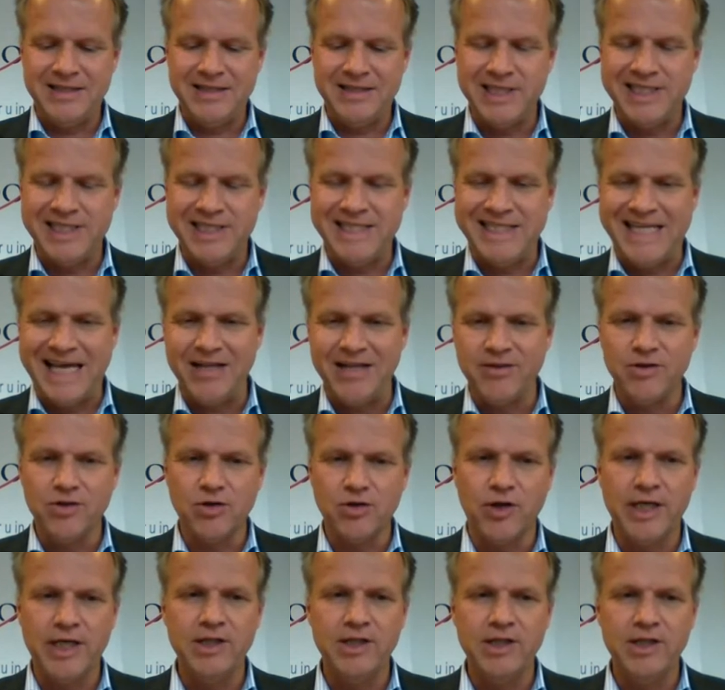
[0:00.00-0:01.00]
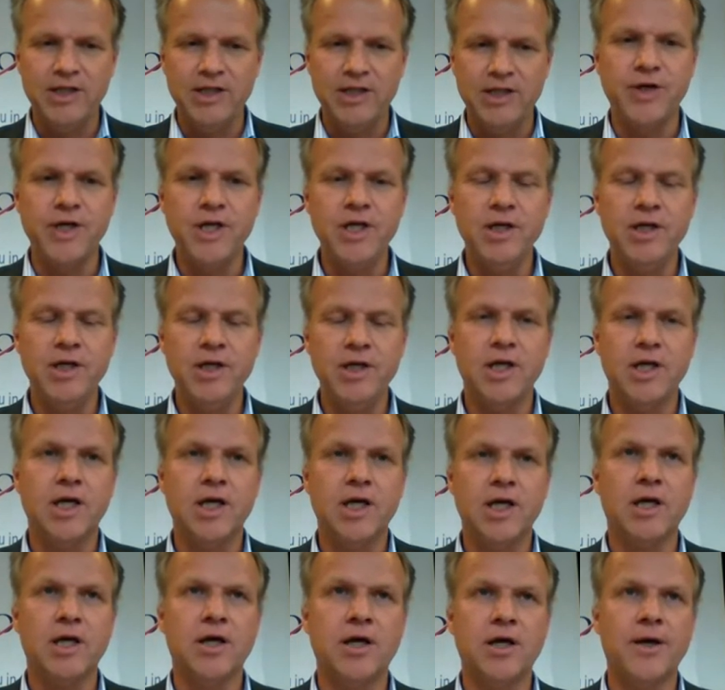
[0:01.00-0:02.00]
the dental industry.
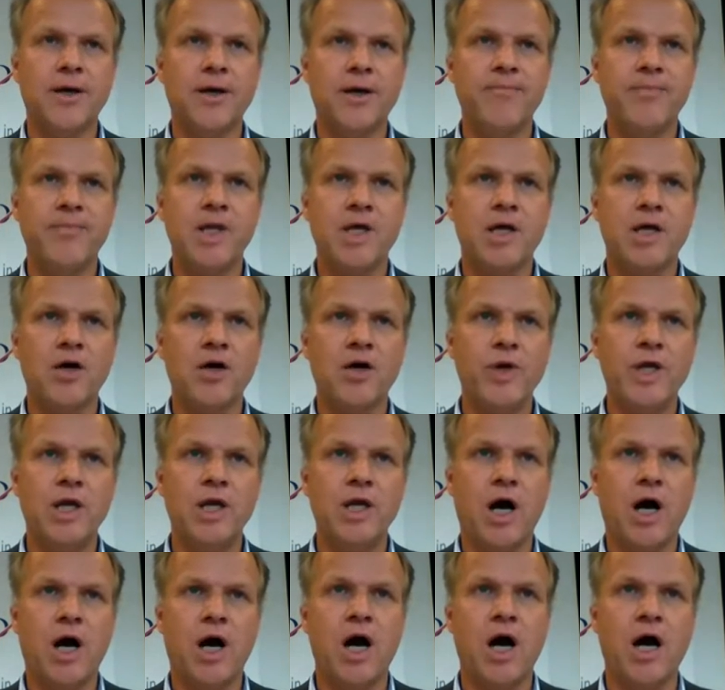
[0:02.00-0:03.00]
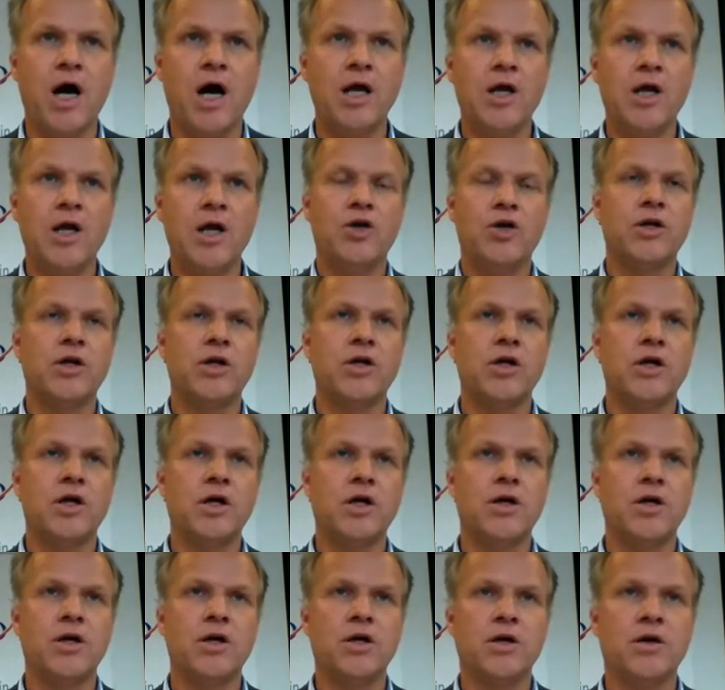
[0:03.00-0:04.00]
We are,
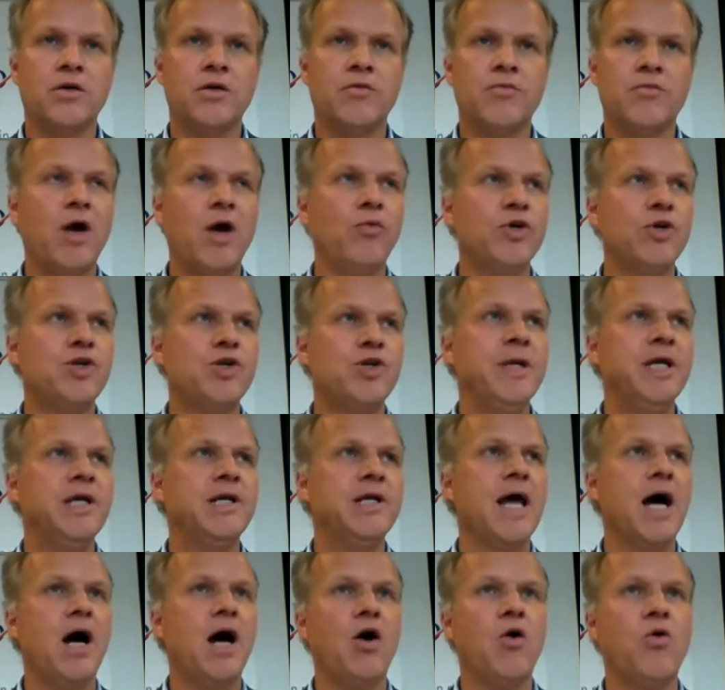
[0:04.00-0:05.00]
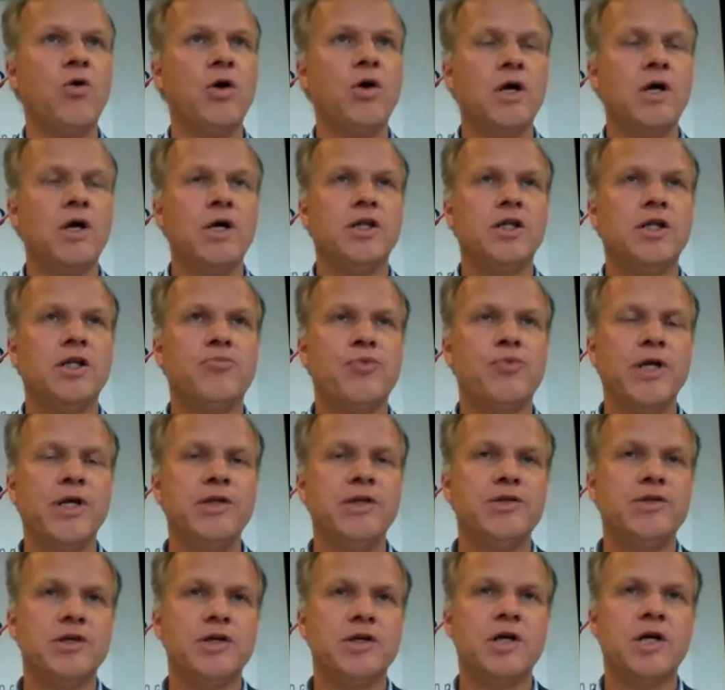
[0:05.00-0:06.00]
while we speak now, the
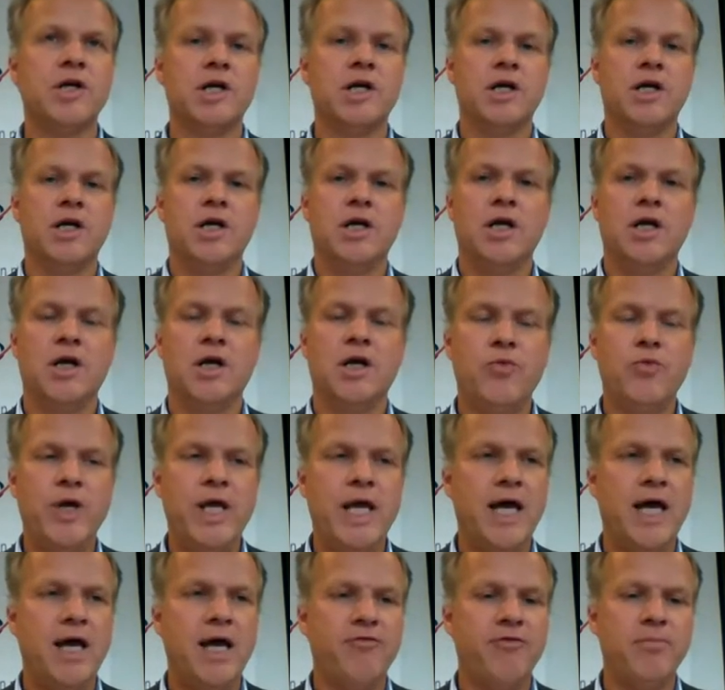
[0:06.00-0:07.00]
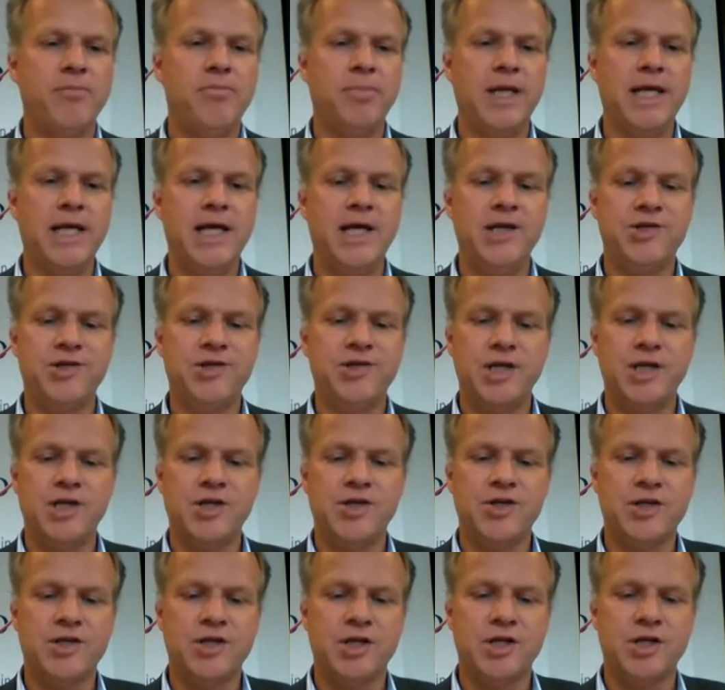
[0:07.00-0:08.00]
printer we have in place
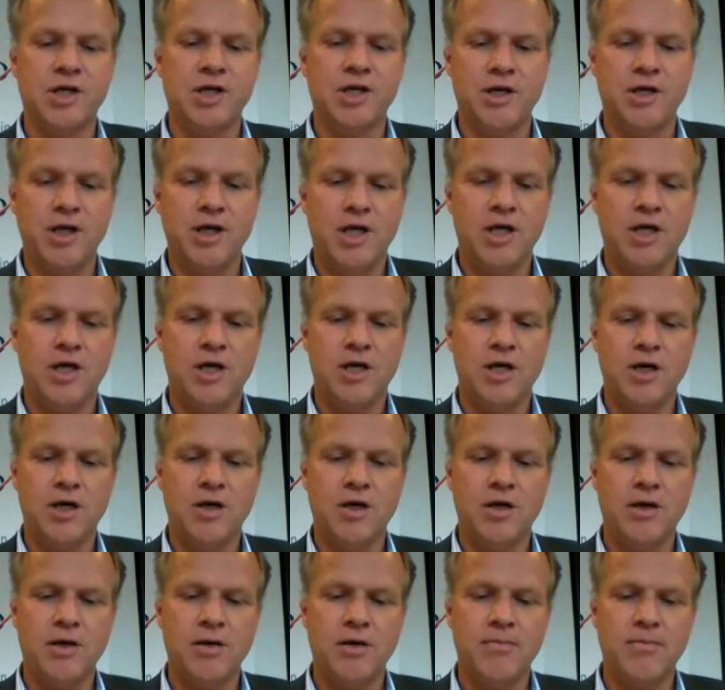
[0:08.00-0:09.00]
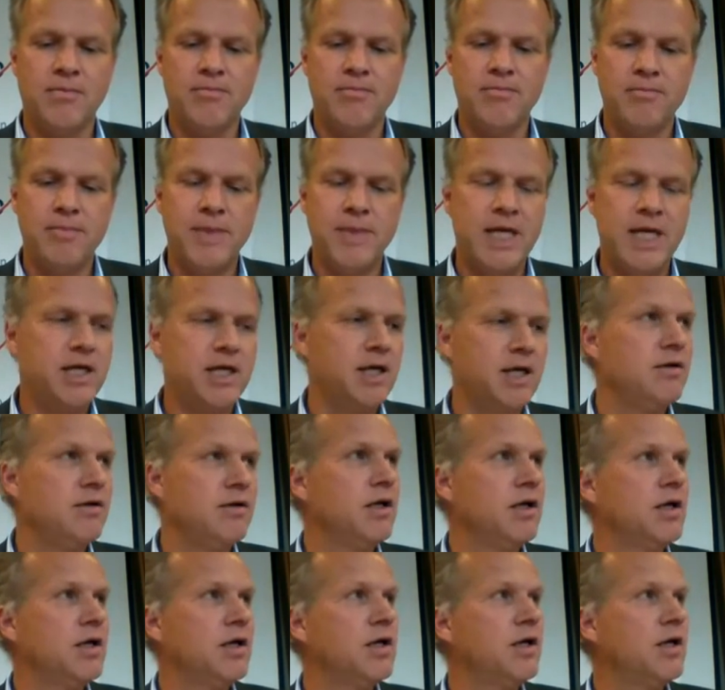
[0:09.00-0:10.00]
is
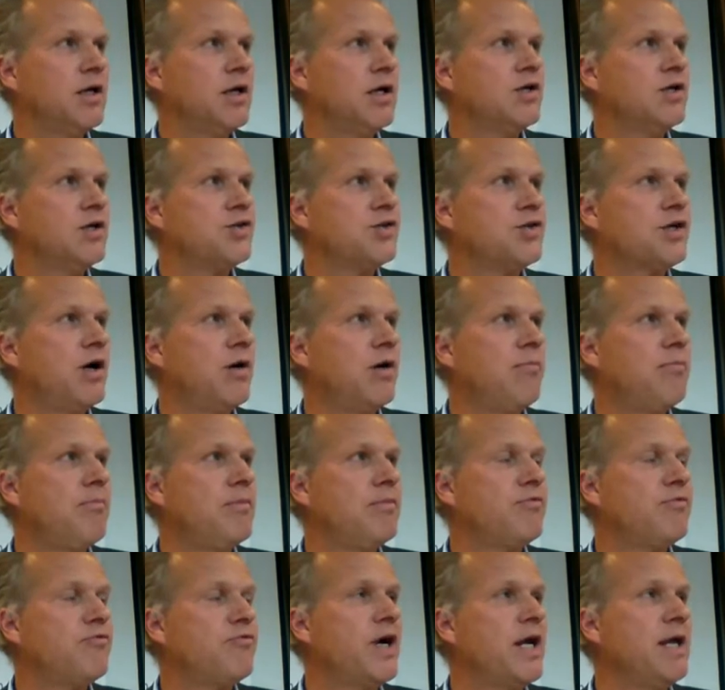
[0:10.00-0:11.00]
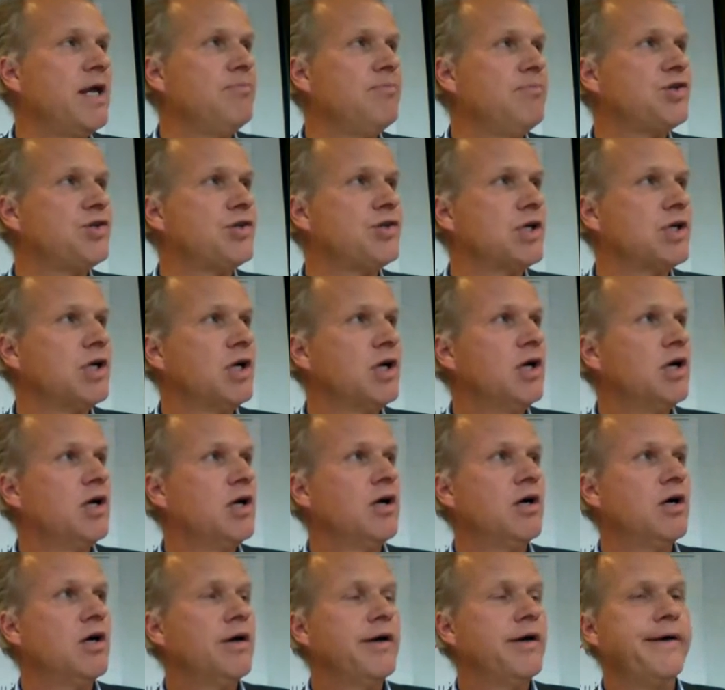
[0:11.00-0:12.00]
making some frames,
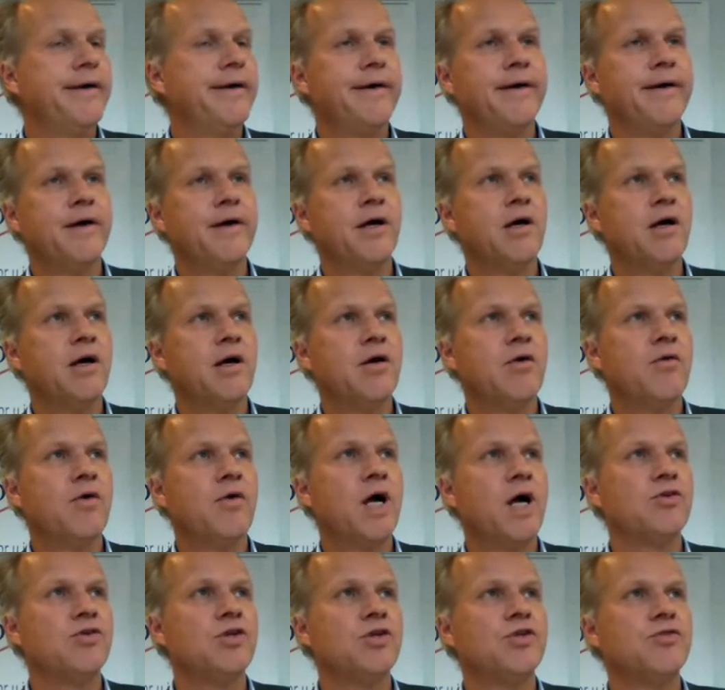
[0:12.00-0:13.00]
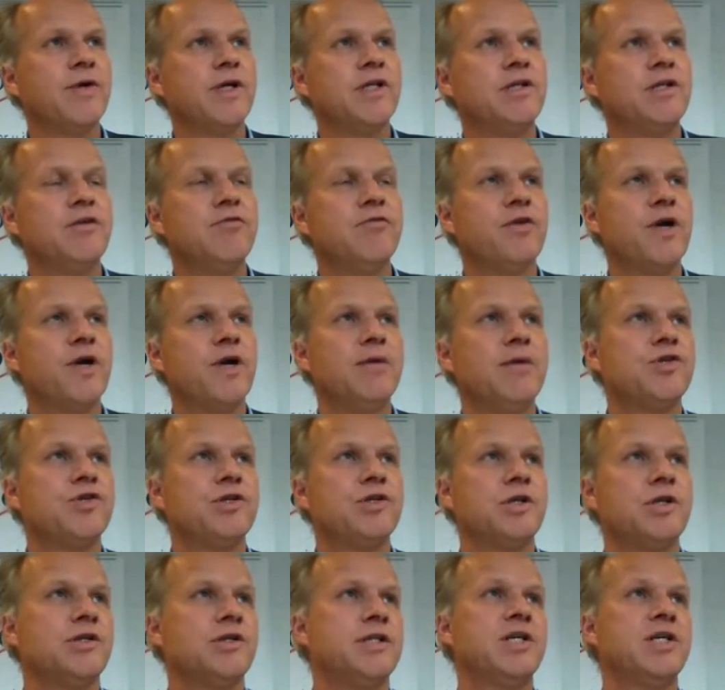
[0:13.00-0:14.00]
around 20 frames
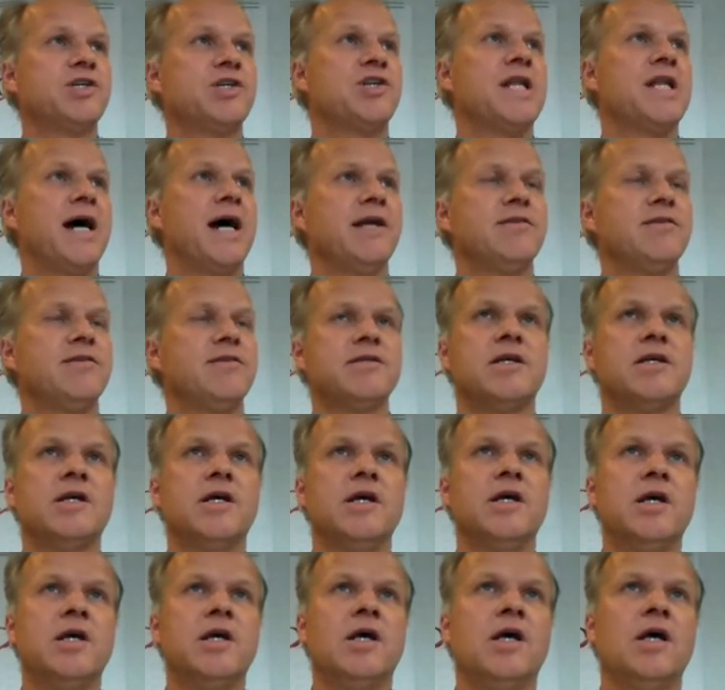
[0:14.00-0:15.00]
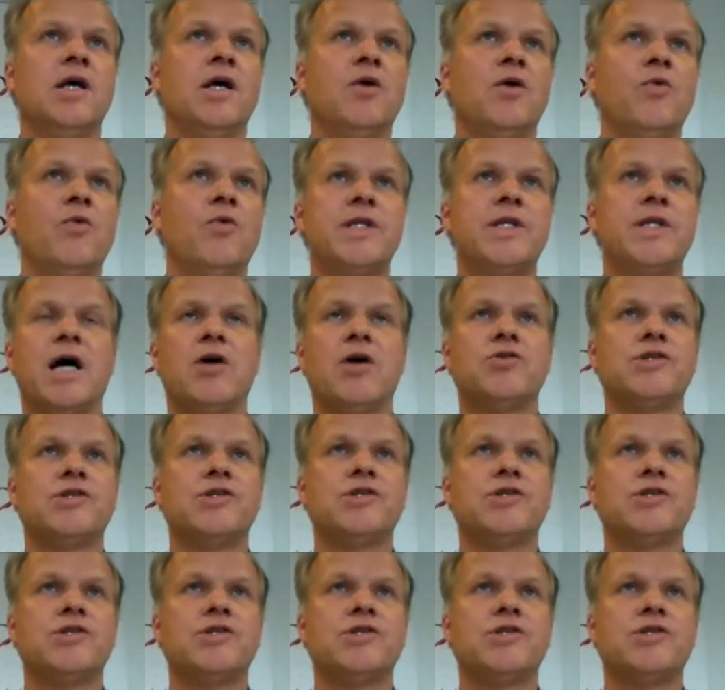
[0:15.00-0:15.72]
this night, without